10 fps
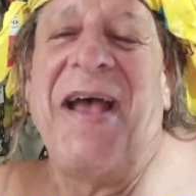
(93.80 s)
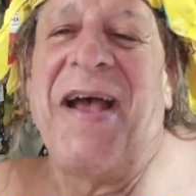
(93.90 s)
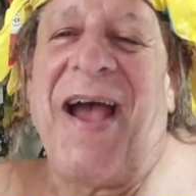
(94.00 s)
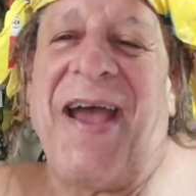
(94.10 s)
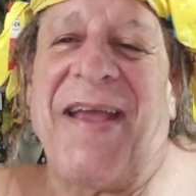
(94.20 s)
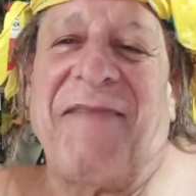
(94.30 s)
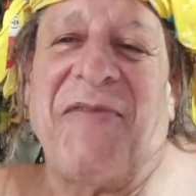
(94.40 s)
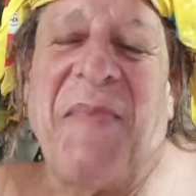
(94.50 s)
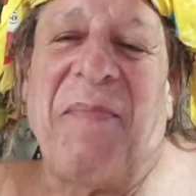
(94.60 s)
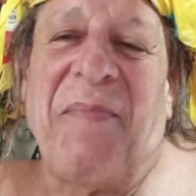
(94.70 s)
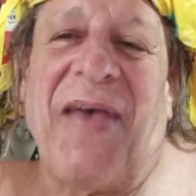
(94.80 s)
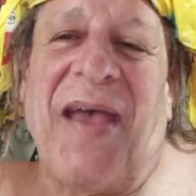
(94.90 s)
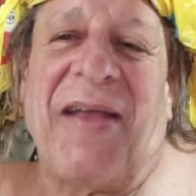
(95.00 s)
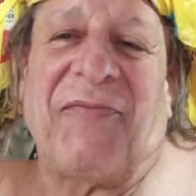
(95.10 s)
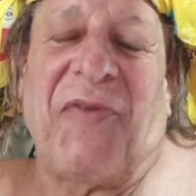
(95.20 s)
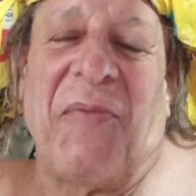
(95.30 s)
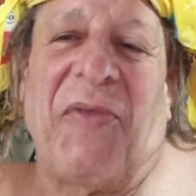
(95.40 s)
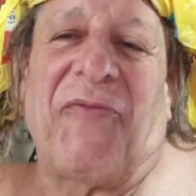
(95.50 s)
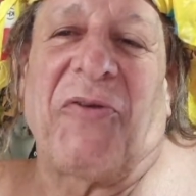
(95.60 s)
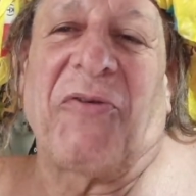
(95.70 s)
I remember that from
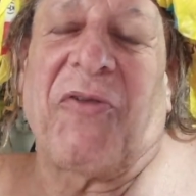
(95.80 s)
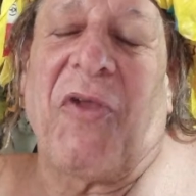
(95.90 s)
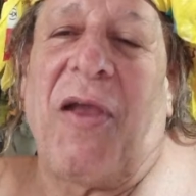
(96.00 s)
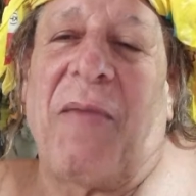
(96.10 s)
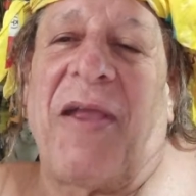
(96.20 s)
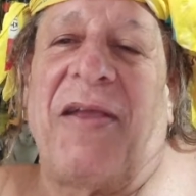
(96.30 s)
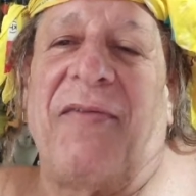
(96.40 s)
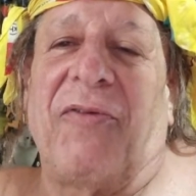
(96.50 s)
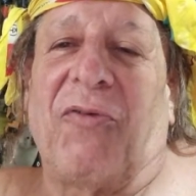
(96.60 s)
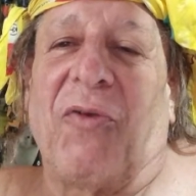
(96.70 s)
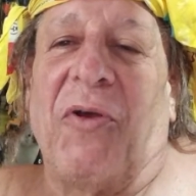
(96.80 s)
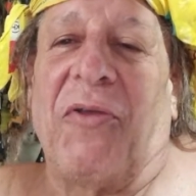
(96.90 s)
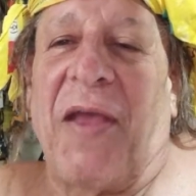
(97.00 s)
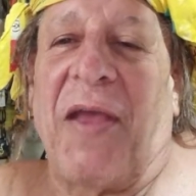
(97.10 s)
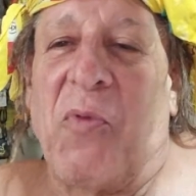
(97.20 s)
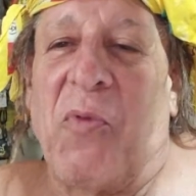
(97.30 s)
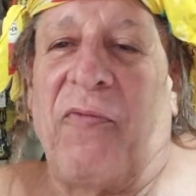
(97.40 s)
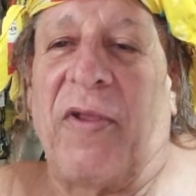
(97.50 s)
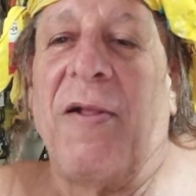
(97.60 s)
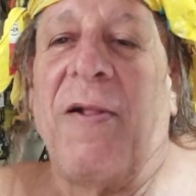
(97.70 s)
the first time I ever saw that
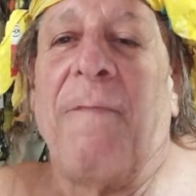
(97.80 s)
movie.